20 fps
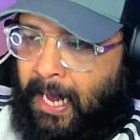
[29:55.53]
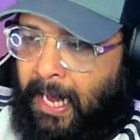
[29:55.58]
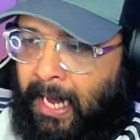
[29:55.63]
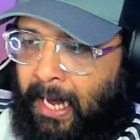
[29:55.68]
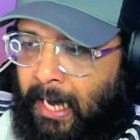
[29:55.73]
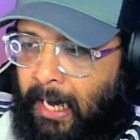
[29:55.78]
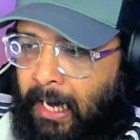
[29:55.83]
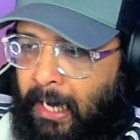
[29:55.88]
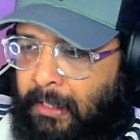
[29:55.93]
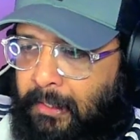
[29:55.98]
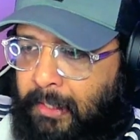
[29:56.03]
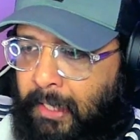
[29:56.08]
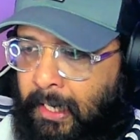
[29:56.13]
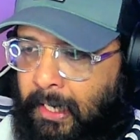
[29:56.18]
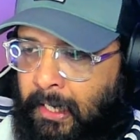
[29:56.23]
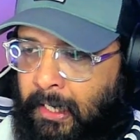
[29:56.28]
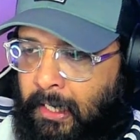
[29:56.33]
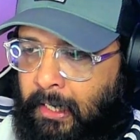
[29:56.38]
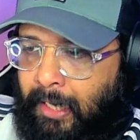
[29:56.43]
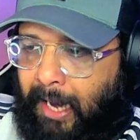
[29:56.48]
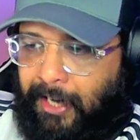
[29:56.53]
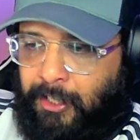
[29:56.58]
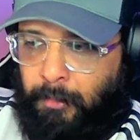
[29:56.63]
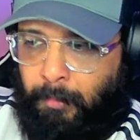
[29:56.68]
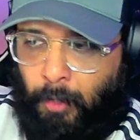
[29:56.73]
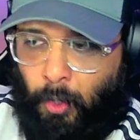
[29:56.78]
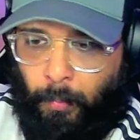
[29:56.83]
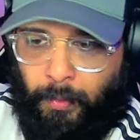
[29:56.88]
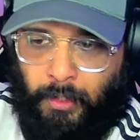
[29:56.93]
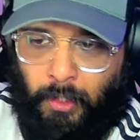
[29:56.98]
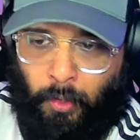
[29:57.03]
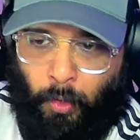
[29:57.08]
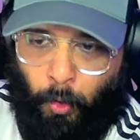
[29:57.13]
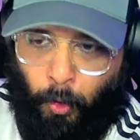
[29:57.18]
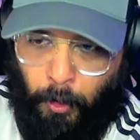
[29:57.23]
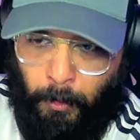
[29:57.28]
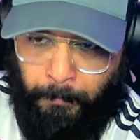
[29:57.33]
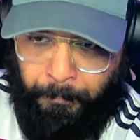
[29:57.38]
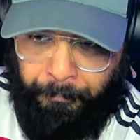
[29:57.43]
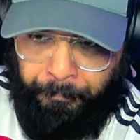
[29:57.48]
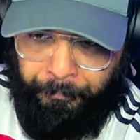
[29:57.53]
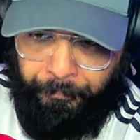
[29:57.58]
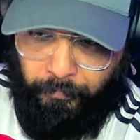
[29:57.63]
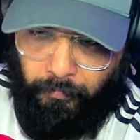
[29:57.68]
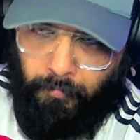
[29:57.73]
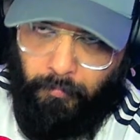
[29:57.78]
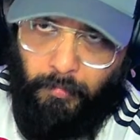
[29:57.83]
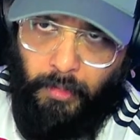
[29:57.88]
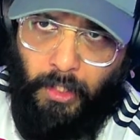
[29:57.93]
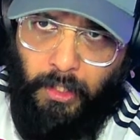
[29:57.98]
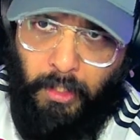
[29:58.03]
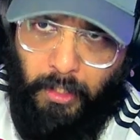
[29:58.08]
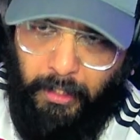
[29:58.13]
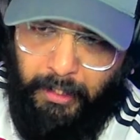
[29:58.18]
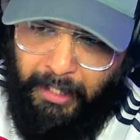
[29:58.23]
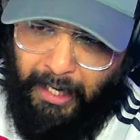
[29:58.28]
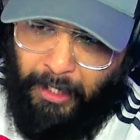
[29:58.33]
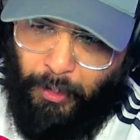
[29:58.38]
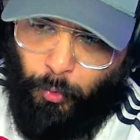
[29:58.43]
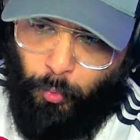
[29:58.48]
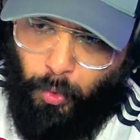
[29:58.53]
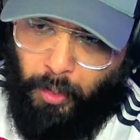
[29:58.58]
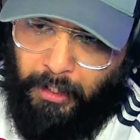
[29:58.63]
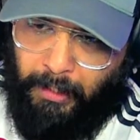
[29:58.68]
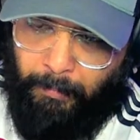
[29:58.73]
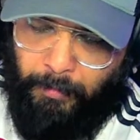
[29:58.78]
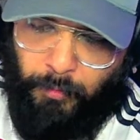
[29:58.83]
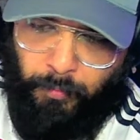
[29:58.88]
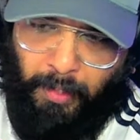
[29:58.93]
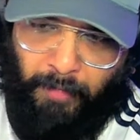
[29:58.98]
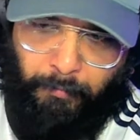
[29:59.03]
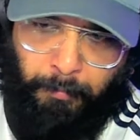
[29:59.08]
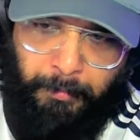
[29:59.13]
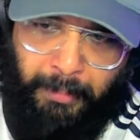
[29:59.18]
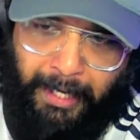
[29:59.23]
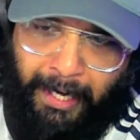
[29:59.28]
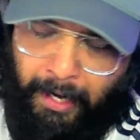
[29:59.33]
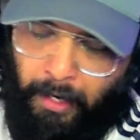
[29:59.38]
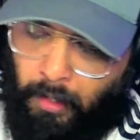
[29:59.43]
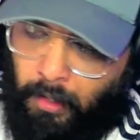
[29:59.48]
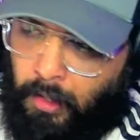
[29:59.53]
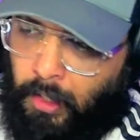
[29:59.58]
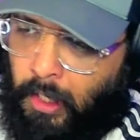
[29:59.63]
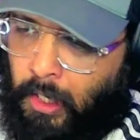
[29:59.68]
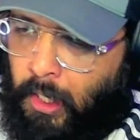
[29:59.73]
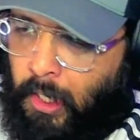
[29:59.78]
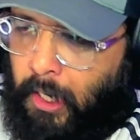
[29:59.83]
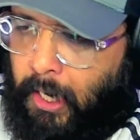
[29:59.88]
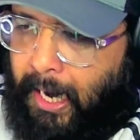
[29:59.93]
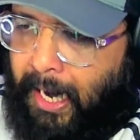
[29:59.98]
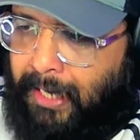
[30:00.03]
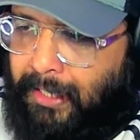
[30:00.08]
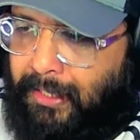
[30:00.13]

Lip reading: Then Casemiro with the goal. He had 2 attempts, one from the header, and